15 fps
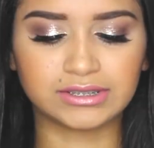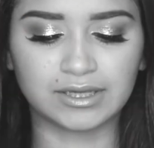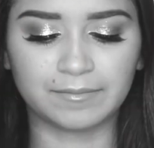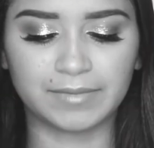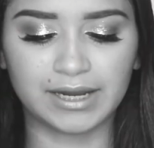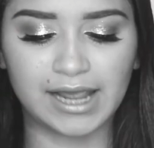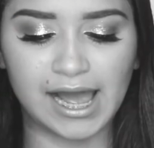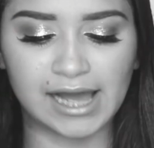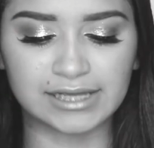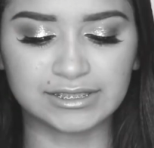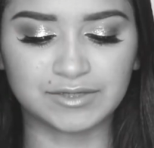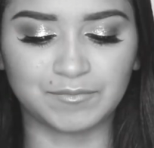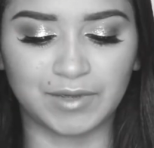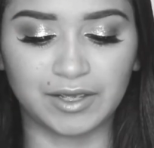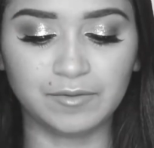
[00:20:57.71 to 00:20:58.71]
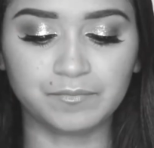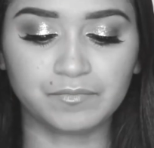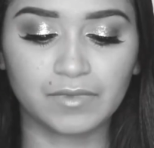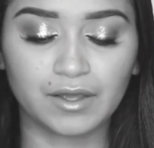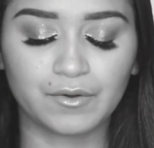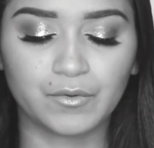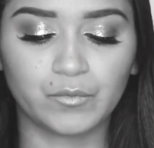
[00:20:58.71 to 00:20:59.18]
Somebody asked me,
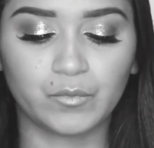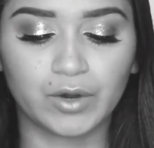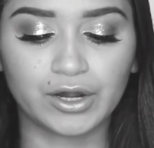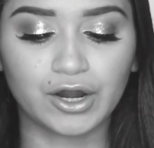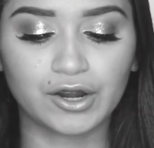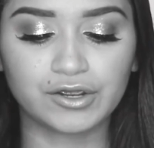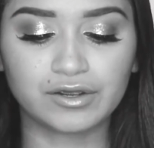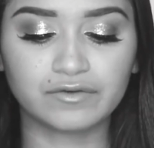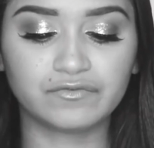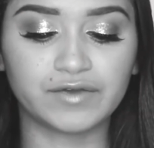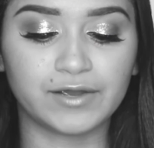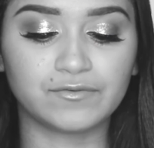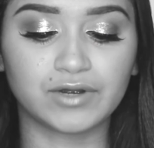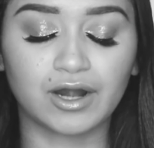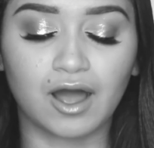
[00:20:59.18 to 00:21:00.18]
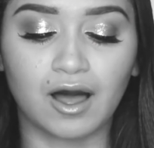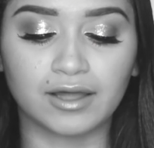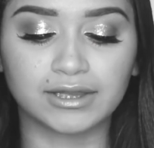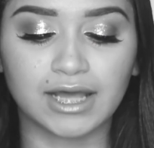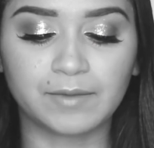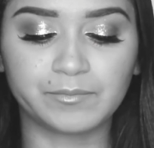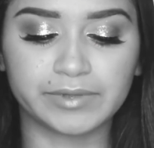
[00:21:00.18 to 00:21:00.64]
what are your favorite
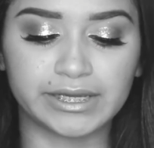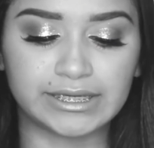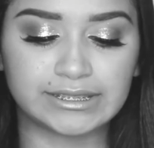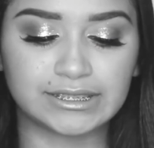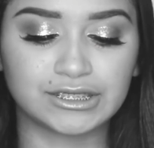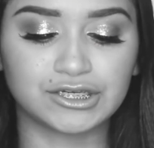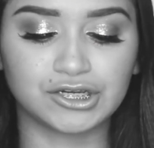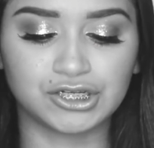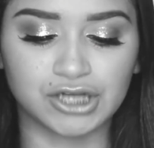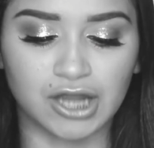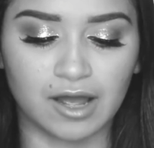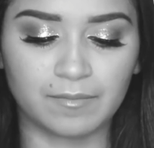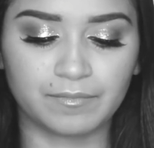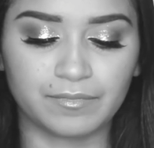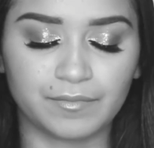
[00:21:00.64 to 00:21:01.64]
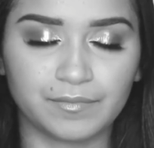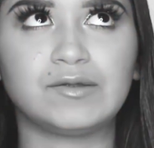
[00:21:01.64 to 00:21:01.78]
online places to shop?